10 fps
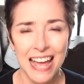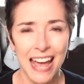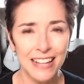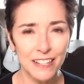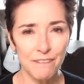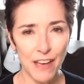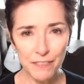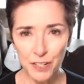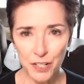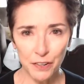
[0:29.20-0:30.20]
As a
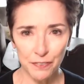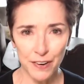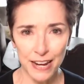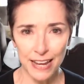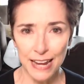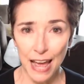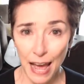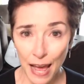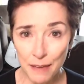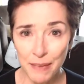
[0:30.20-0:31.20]
favor to a friend,
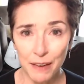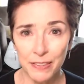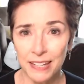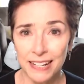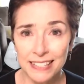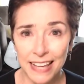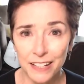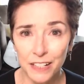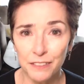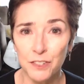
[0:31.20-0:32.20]
I met with an
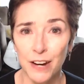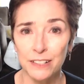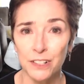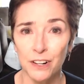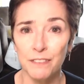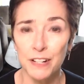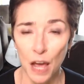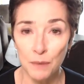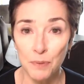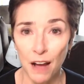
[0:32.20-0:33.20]
executive director of a
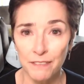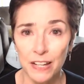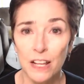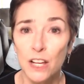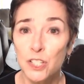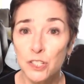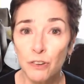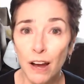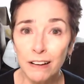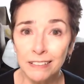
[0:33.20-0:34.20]
nonprofit
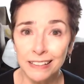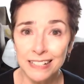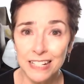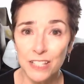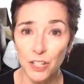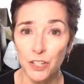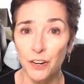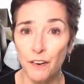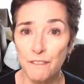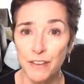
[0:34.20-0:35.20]
struggling to
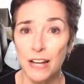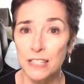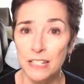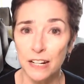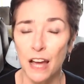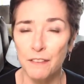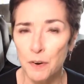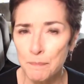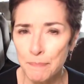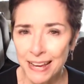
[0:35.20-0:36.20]
secure funds to cover
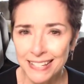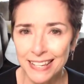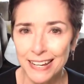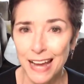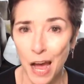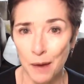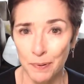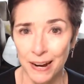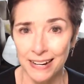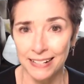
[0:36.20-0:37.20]
basic
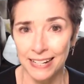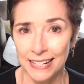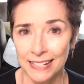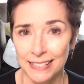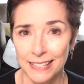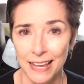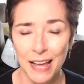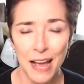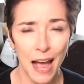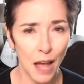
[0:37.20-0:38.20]
operating needs.
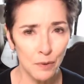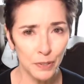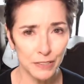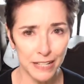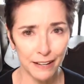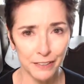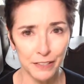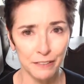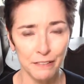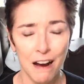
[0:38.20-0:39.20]
I will tell
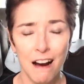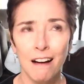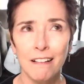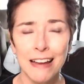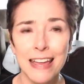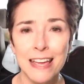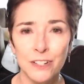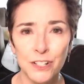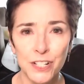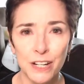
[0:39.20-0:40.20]
you, her
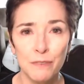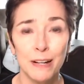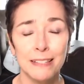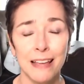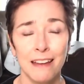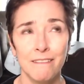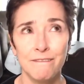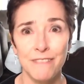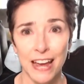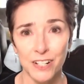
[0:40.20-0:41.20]
energy was
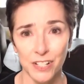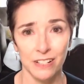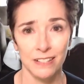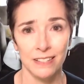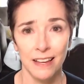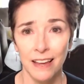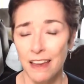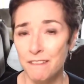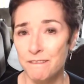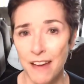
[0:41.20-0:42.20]
infectious.
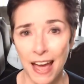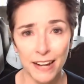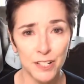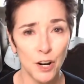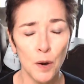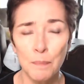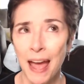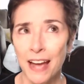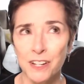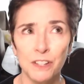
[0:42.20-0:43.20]
In fact, her
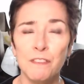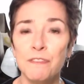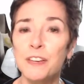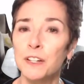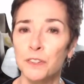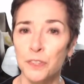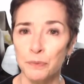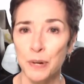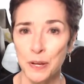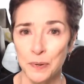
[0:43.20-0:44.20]
passion filled the
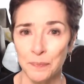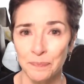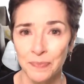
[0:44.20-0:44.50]
room.